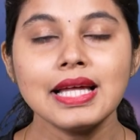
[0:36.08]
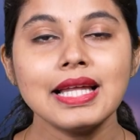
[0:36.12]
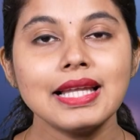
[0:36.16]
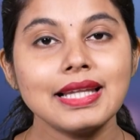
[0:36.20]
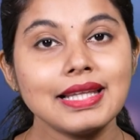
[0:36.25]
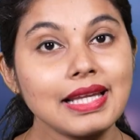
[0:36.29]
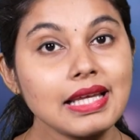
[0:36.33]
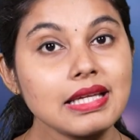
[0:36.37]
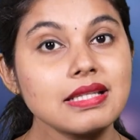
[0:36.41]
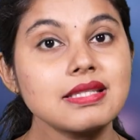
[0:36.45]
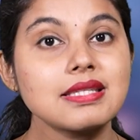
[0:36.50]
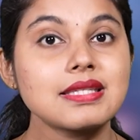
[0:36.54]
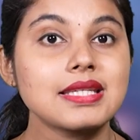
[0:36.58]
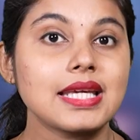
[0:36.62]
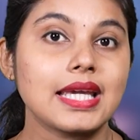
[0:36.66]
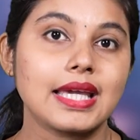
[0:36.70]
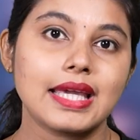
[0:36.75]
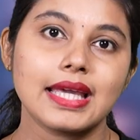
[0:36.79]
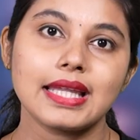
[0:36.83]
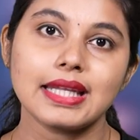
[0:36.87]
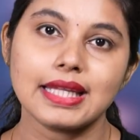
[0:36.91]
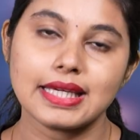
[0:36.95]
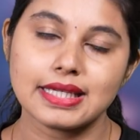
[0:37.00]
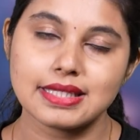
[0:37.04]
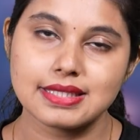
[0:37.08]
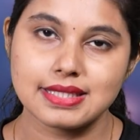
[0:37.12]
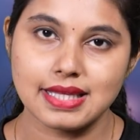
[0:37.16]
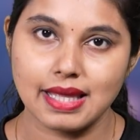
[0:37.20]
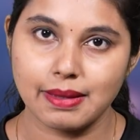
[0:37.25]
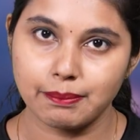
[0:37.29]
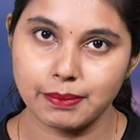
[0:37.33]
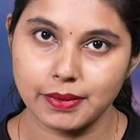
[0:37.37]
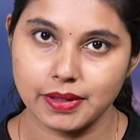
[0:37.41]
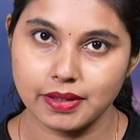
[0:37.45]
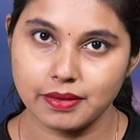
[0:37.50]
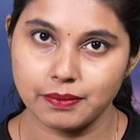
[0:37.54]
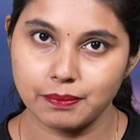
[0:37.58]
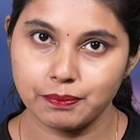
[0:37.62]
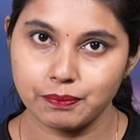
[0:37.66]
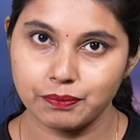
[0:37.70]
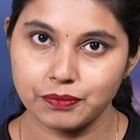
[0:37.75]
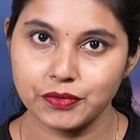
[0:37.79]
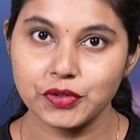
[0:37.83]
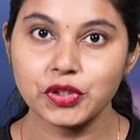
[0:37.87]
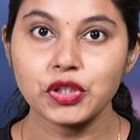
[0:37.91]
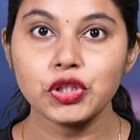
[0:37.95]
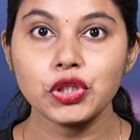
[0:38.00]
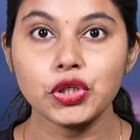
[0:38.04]
Let's take an example.
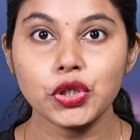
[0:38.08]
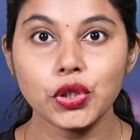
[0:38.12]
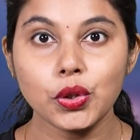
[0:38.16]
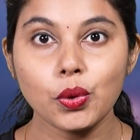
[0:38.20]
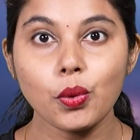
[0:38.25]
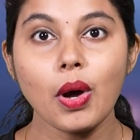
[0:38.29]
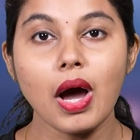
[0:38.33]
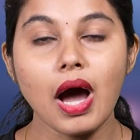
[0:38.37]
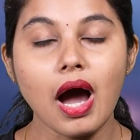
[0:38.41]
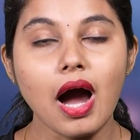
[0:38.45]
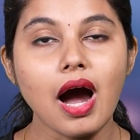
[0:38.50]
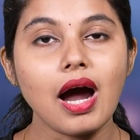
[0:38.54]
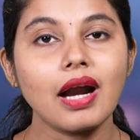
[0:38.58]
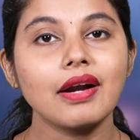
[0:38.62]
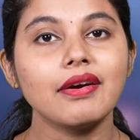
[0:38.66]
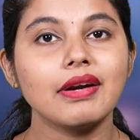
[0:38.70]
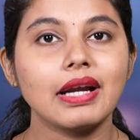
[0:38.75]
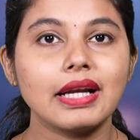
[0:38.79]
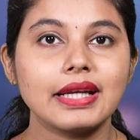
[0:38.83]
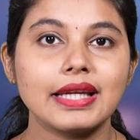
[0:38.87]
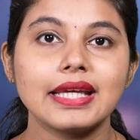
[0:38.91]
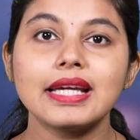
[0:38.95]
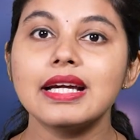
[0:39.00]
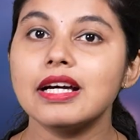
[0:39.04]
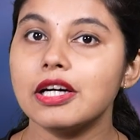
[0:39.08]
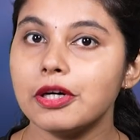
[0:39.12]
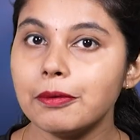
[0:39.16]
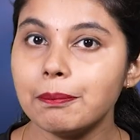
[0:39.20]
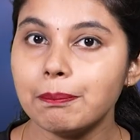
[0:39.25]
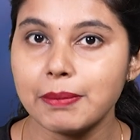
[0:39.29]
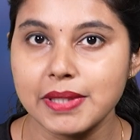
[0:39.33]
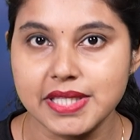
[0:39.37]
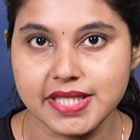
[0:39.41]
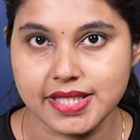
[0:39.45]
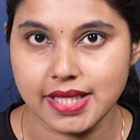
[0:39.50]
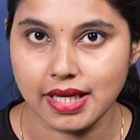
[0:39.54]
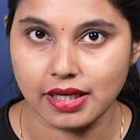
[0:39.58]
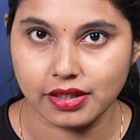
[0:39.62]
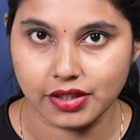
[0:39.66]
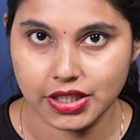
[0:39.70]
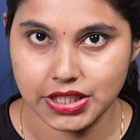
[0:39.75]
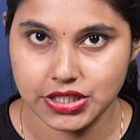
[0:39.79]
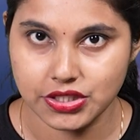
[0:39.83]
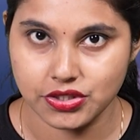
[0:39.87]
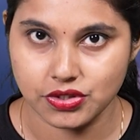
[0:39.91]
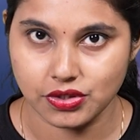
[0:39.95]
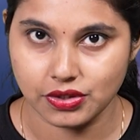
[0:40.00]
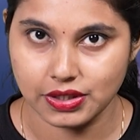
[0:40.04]
You are running a pizza
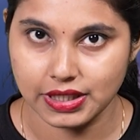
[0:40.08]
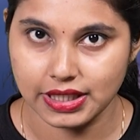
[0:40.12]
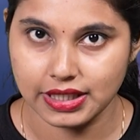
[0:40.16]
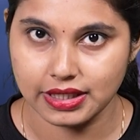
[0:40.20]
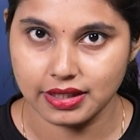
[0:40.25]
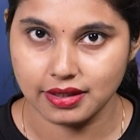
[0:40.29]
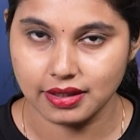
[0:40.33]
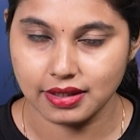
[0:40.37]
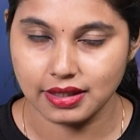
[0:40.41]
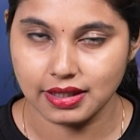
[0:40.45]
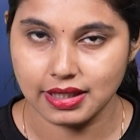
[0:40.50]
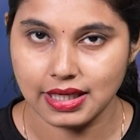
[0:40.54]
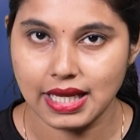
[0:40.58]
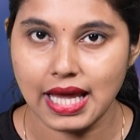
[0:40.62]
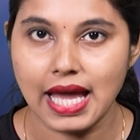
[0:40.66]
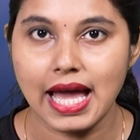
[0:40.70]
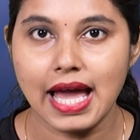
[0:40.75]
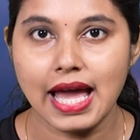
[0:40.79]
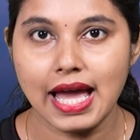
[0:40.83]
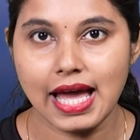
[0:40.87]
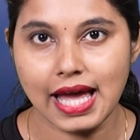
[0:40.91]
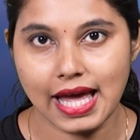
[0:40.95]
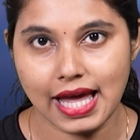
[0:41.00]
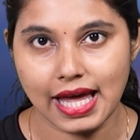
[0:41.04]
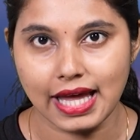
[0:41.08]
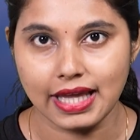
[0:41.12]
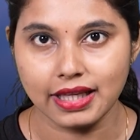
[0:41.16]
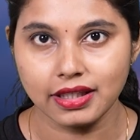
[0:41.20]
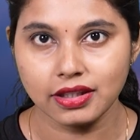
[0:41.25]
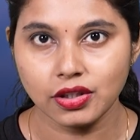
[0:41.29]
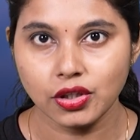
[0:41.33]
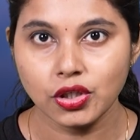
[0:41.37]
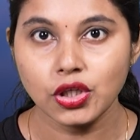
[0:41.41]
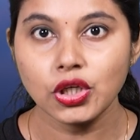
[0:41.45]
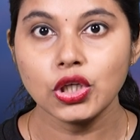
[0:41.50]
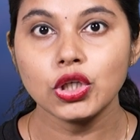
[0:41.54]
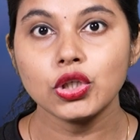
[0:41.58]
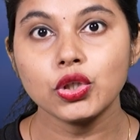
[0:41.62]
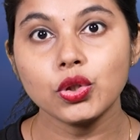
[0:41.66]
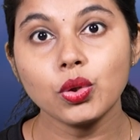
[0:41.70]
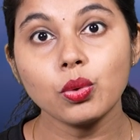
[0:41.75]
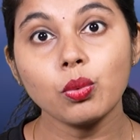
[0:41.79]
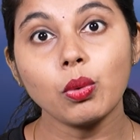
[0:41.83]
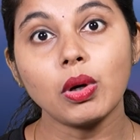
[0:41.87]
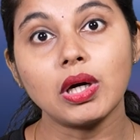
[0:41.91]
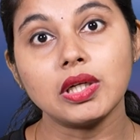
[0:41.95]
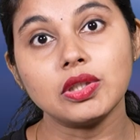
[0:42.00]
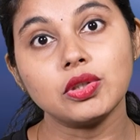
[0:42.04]
restaurant and
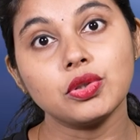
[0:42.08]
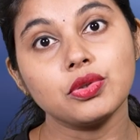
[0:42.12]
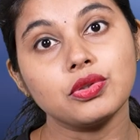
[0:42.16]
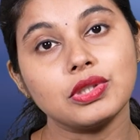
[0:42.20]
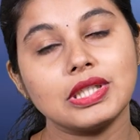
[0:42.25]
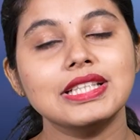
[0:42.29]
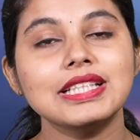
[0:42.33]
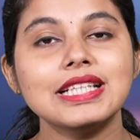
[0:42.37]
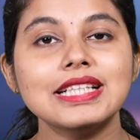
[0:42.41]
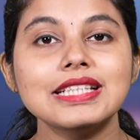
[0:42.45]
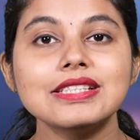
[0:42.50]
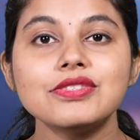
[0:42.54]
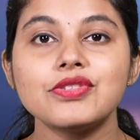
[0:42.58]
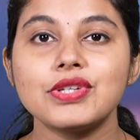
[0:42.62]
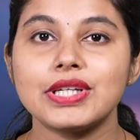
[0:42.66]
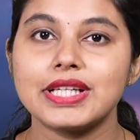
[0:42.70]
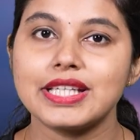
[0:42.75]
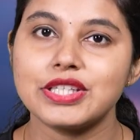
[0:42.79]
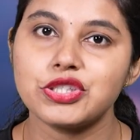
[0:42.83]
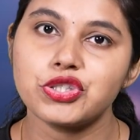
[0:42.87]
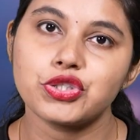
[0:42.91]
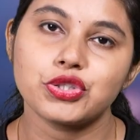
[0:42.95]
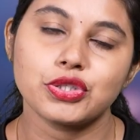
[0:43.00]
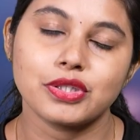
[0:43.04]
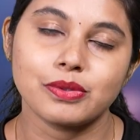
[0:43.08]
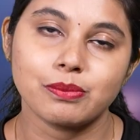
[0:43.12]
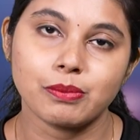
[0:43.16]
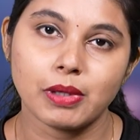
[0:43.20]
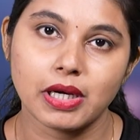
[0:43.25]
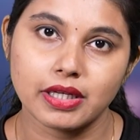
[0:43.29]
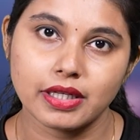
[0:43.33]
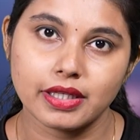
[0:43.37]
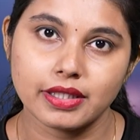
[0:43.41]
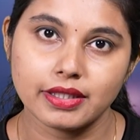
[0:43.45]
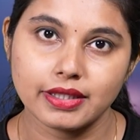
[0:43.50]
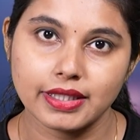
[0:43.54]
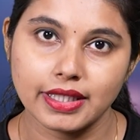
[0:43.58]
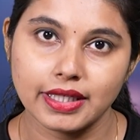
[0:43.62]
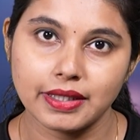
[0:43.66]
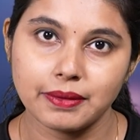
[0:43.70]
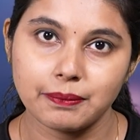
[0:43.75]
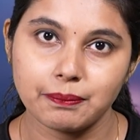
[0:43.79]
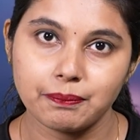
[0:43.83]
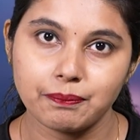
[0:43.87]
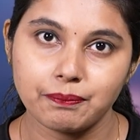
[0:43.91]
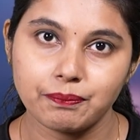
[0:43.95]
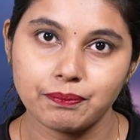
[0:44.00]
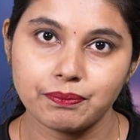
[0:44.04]
you want to run a traditional
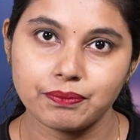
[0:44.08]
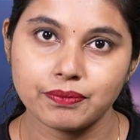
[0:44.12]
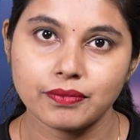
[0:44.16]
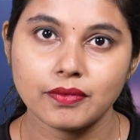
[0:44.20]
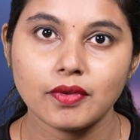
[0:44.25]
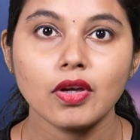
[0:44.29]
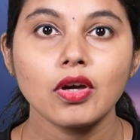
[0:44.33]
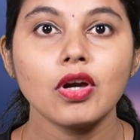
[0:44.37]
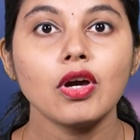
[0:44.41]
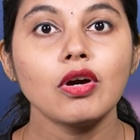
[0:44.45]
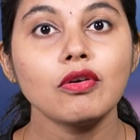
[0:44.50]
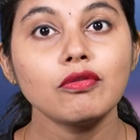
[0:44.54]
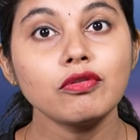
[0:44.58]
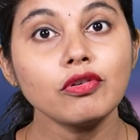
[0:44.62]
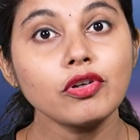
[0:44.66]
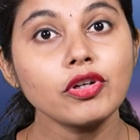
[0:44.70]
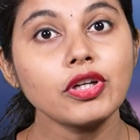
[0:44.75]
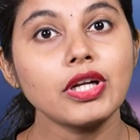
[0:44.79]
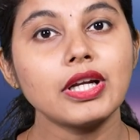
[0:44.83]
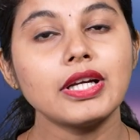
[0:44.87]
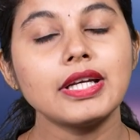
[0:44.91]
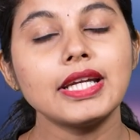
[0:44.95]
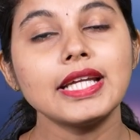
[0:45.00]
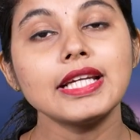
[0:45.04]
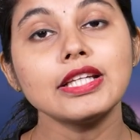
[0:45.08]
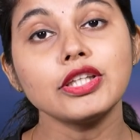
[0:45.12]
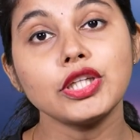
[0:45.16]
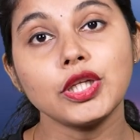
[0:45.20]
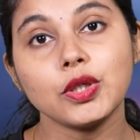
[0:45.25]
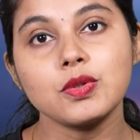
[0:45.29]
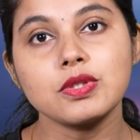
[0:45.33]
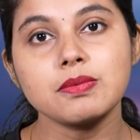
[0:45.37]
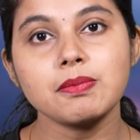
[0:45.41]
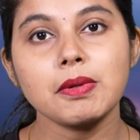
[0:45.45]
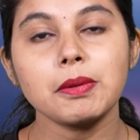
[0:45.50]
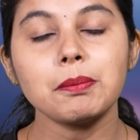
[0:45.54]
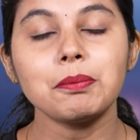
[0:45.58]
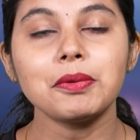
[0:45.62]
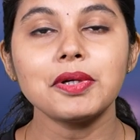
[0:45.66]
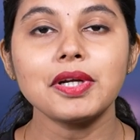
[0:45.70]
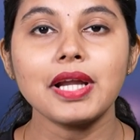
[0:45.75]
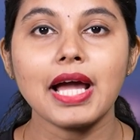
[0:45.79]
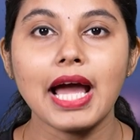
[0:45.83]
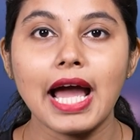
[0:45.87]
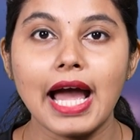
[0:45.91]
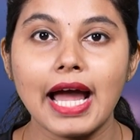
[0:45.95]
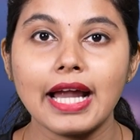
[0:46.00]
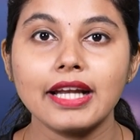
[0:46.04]
marketing. For running
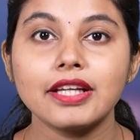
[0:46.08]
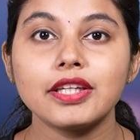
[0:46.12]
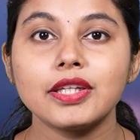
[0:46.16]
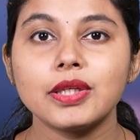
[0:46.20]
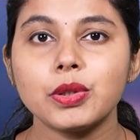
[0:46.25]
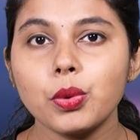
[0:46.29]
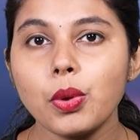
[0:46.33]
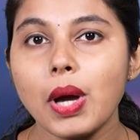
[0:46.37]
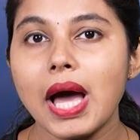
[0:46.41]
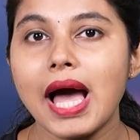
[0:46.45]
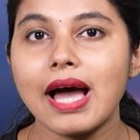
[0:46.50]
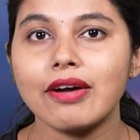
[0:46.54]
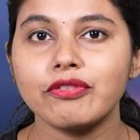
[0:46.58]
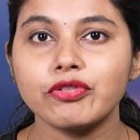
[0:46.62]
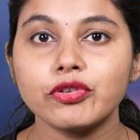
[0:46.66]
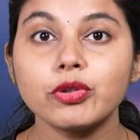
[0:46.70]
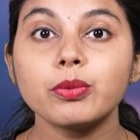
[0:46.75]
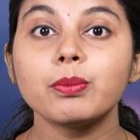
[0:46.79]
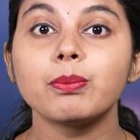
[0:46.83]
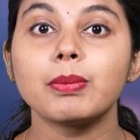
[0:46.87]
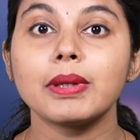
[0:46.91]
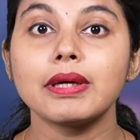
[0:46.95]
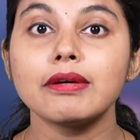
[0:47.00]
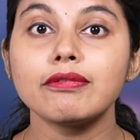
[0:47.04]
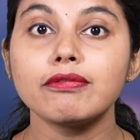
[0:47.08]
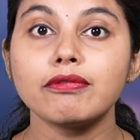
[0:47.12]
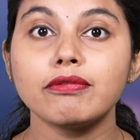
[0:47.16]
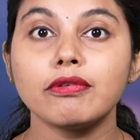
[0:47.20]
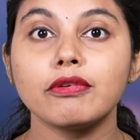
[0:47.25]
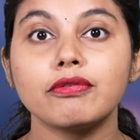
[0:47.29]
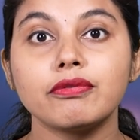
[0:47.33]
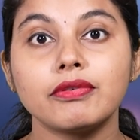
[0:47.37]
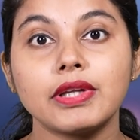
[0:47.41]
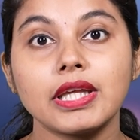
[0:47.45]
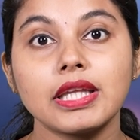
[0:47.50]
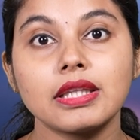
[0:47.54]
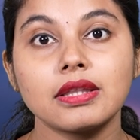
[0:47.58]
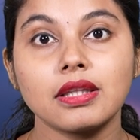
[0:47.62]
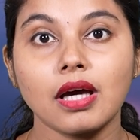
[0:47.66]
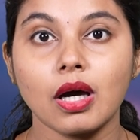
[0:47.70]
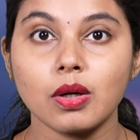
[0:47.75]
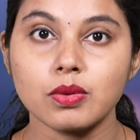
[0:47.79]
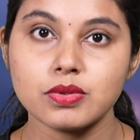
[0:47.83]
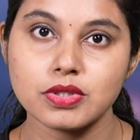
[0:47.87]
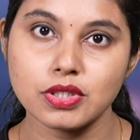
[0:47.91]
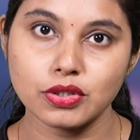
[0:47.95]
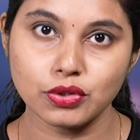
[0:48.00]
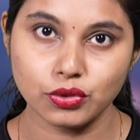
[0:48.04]
newspaper ad, you have to pay
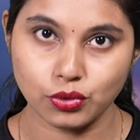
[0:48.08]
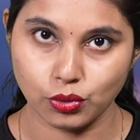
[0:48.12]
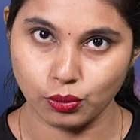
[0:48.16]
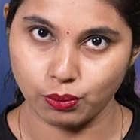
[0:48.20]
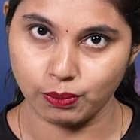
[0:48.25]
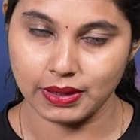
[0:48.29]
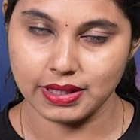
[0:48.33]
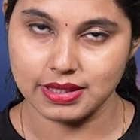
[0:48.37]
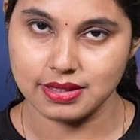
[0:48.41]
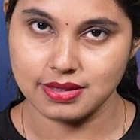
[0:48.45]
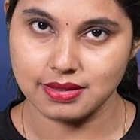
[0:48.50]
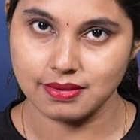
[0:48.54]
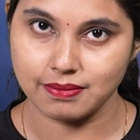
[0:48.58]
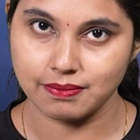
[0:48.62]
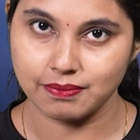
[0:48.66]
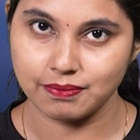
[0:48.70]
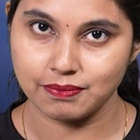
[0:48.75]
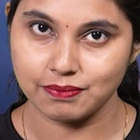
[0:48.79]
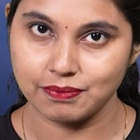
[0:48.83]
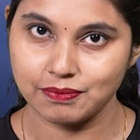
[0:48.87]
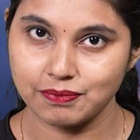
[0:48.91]
50,000 rupees.